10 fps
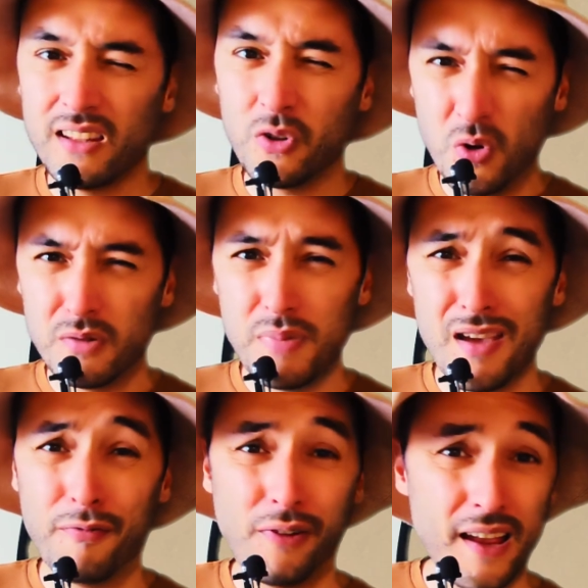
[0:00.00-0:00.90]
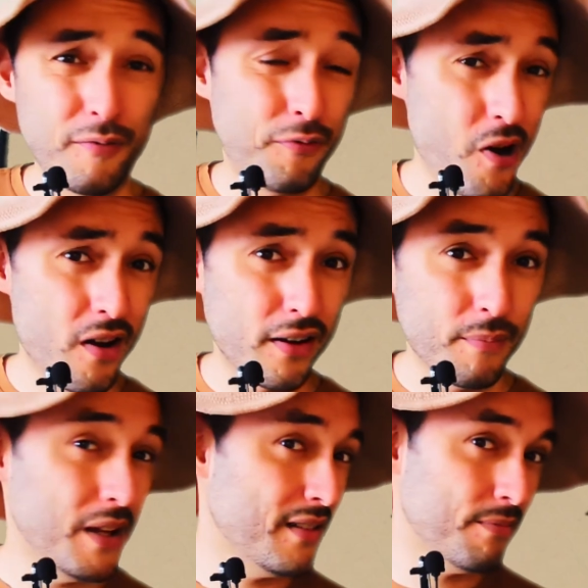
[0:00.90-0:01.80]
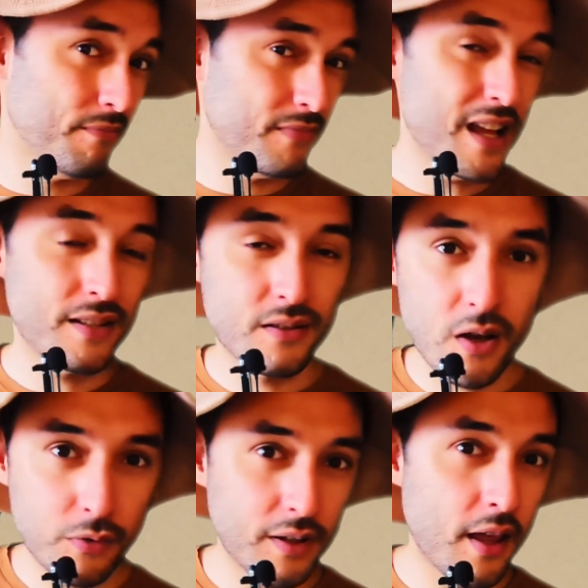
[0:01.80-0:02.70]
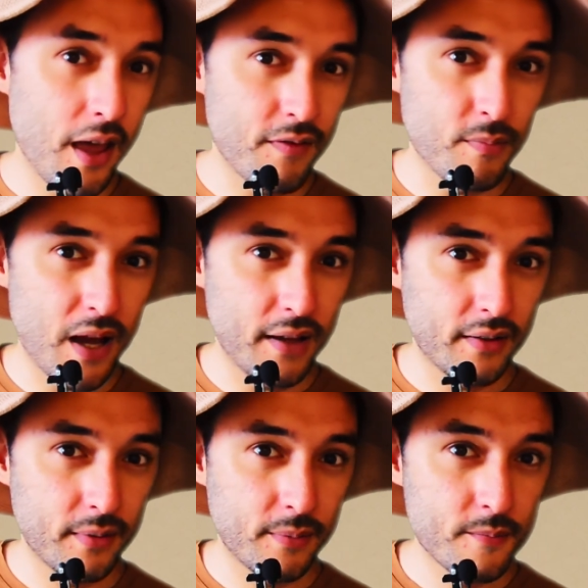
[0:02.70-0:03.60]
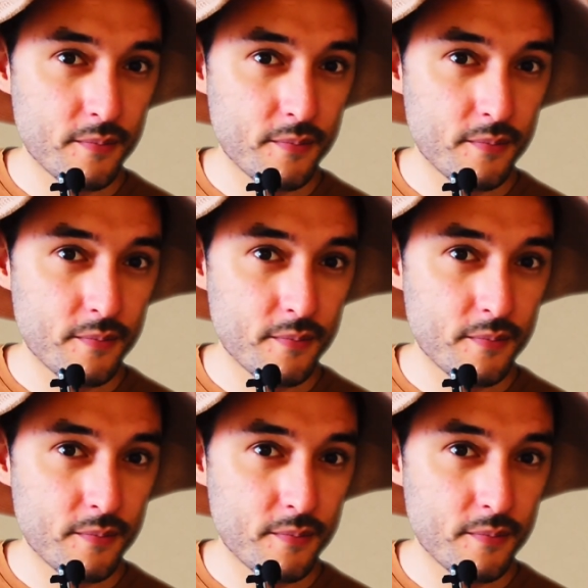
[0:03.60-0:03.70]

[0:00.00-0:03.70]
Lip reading: It could be a flying frog, but that's not what I have in mind.